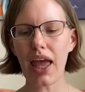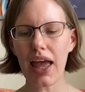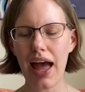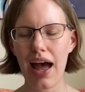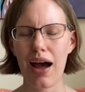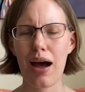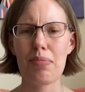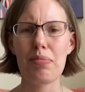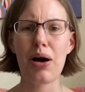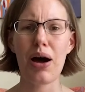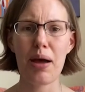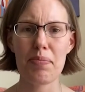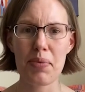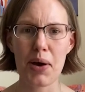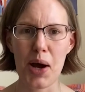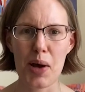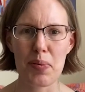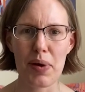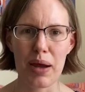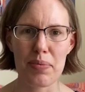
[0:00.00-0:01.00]
I
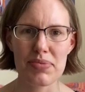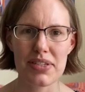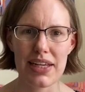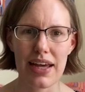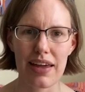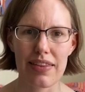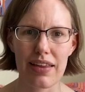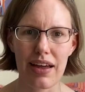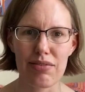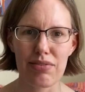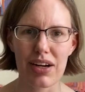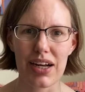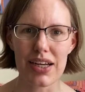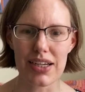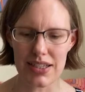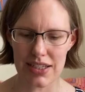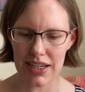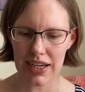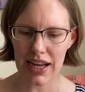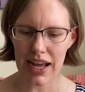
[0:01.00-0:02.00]
hope I'm saying that
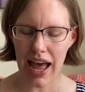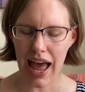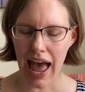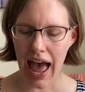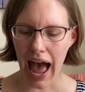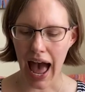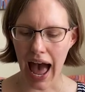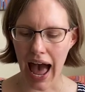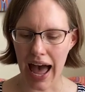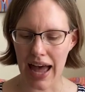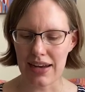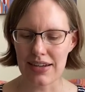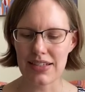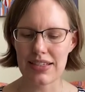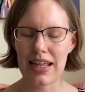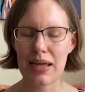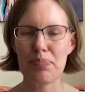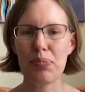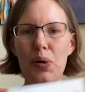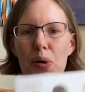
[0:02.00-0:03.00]
right. And
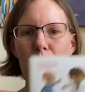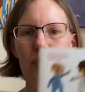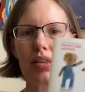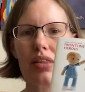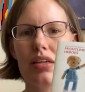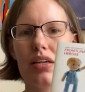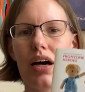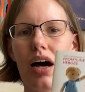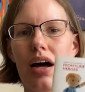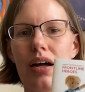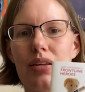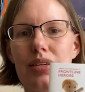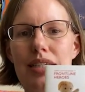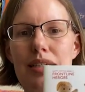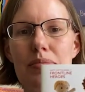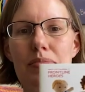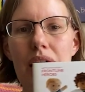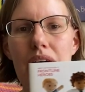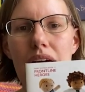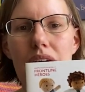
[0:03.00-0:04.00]
they bought me the yarn to
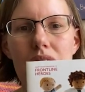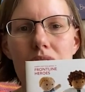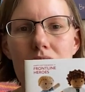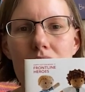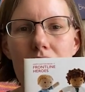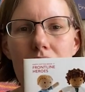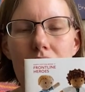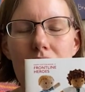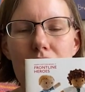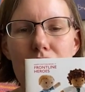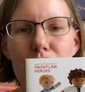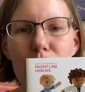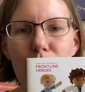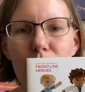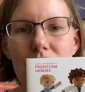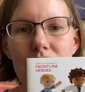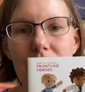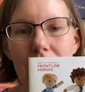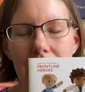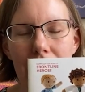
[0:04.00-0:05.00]
make the
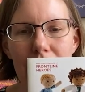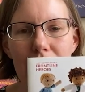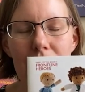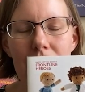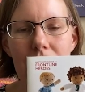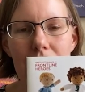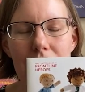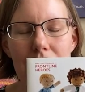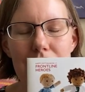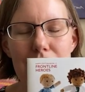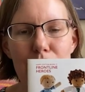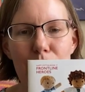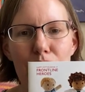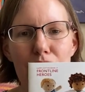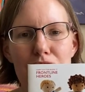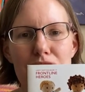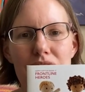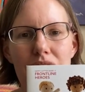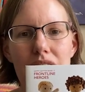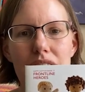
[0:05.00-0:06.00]
doctor and the nurse on the
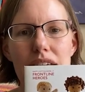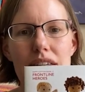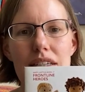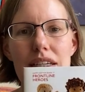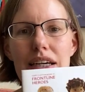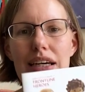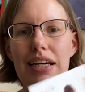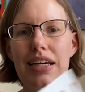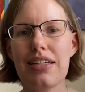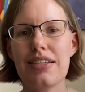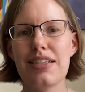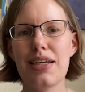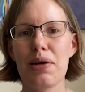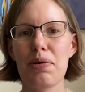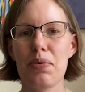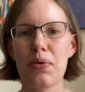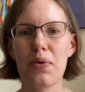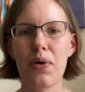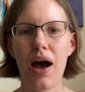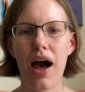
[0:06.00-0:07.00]
front.
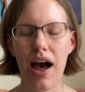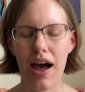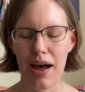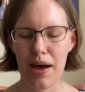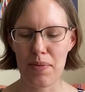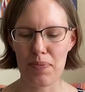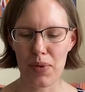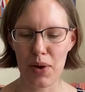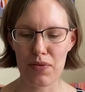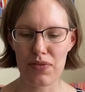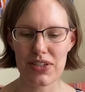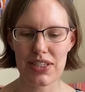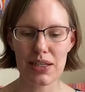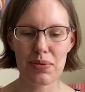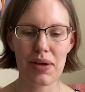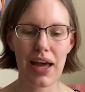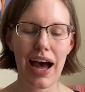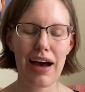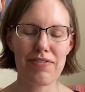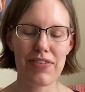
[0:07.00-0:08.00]
So obviously
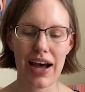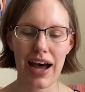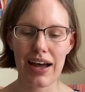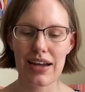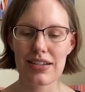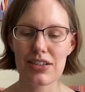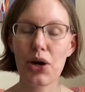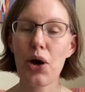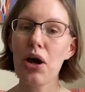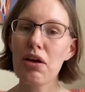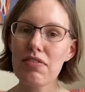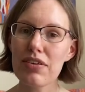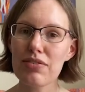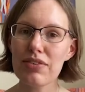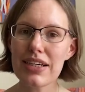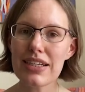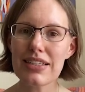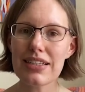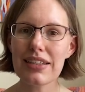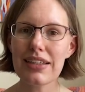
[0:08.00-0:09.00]
we have had COVID
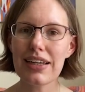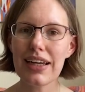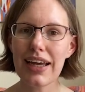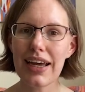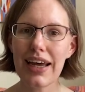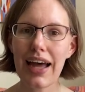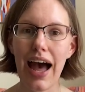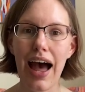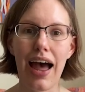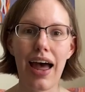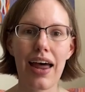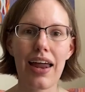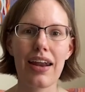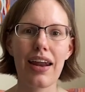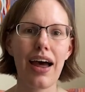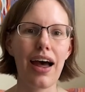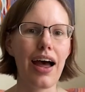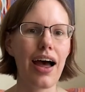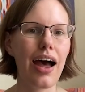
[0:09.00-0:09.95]
recently, and